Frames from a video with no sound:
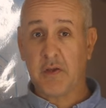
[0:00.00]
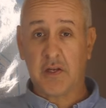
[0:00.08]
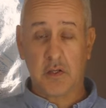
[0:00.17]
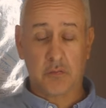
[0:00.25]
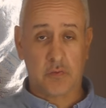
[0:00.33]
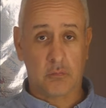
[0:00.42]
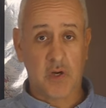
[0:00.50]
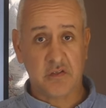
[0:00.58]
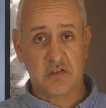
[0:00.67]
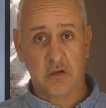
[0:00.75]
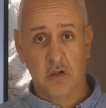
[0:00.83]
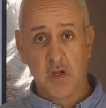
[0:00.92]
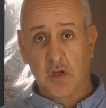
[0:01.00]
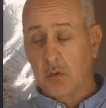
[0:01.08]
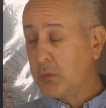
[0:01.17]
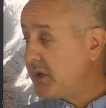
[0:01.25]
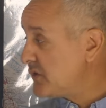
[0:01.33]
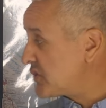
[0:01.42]
many different ways to
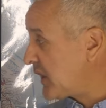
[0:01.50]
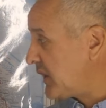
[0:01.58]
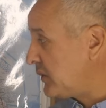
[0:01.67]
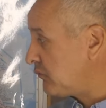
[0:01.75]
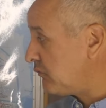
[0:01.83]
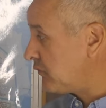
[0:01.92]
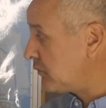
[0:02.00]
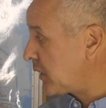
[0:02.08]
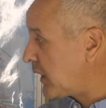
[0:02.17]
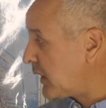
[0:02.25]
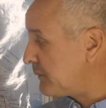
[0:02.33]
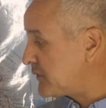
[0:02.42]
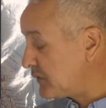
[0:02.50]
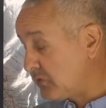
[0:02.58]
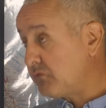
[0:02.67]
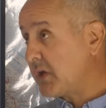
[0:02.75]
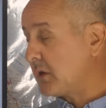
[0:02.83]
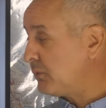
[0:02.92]
winch a
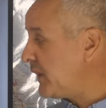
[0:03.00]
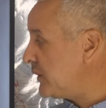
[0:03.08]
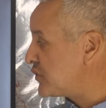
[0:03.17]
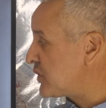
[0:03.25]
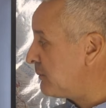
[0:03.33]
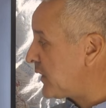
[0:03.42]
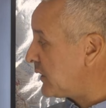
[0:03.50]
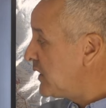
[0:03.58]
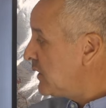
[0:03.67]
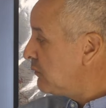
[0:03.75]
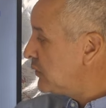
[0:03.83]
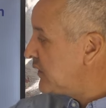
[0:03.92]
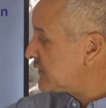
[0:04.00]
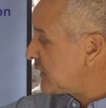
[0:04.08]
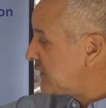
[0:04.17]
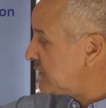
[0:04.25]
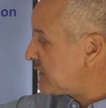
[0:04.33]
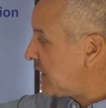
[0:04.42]
to rig a winch, but we're just
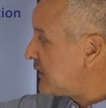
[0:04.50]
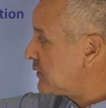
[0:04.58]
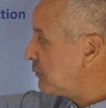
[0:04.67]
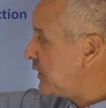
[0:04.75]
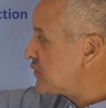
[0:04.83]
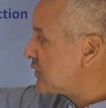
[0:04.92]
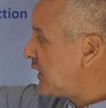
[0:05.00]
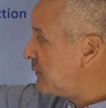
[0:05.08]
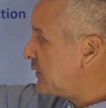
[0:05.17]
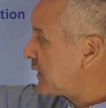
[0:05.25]
going to take the winch line.